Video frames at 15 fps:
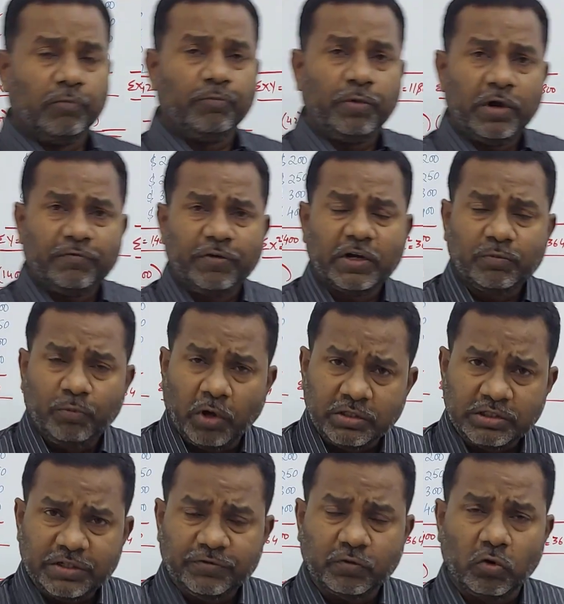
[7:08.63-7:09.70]
Now perfect
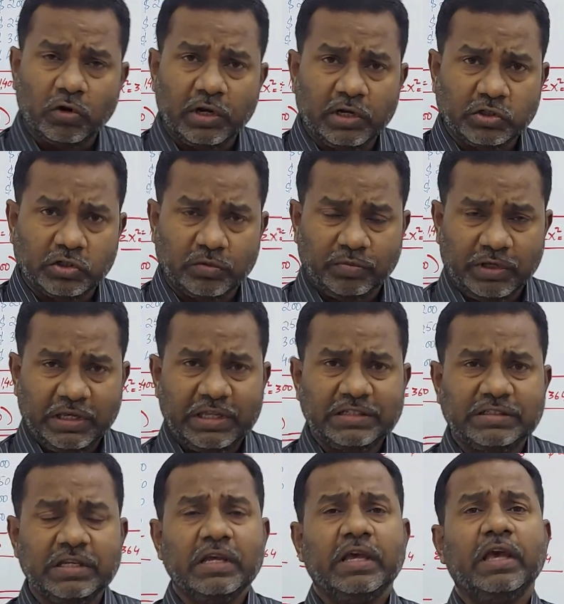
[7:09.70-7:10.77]
positive correlation
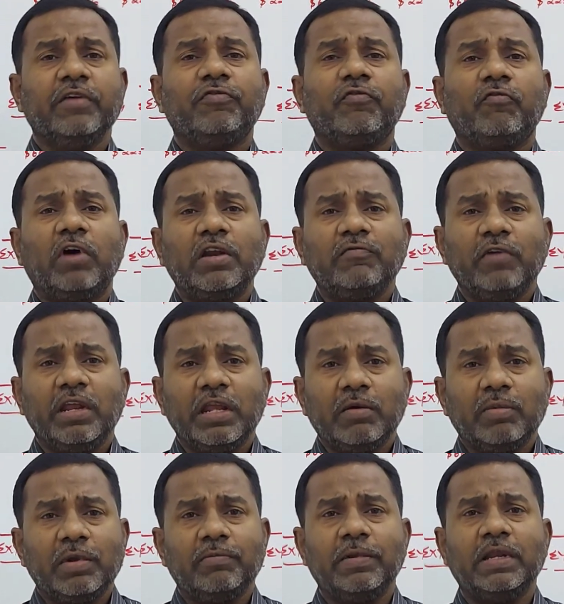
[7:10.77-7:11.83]
means if one
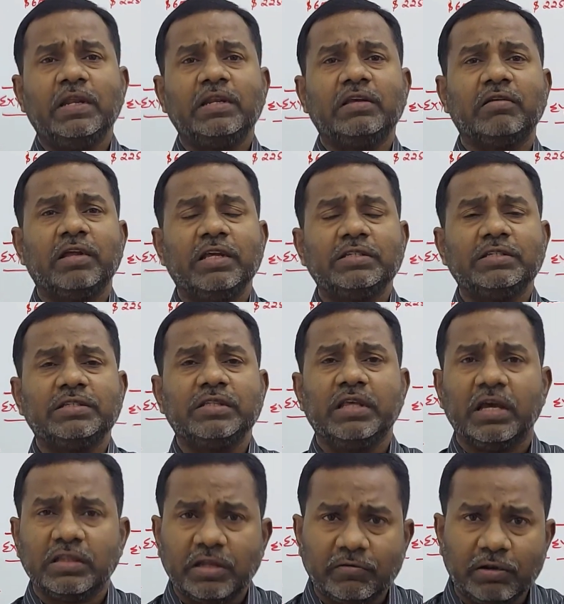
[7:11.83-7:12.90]
variable will increase,
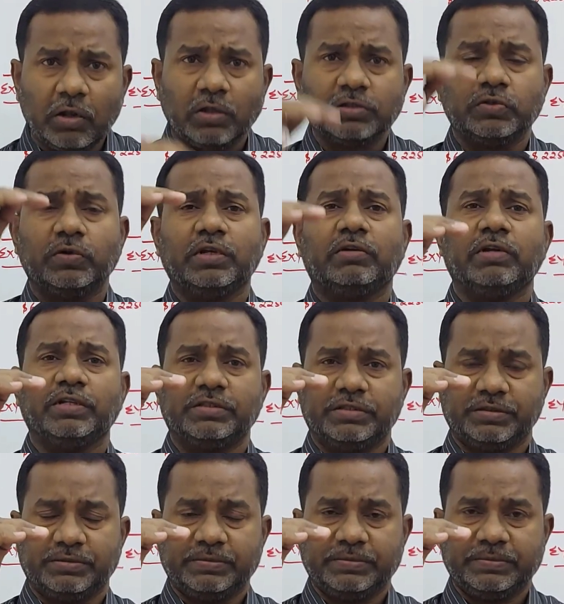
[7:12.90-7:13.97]
the other will also
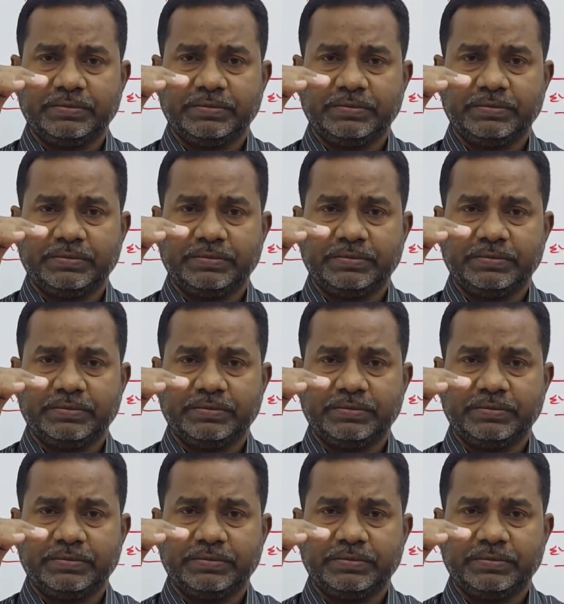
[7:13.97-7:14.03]
increase.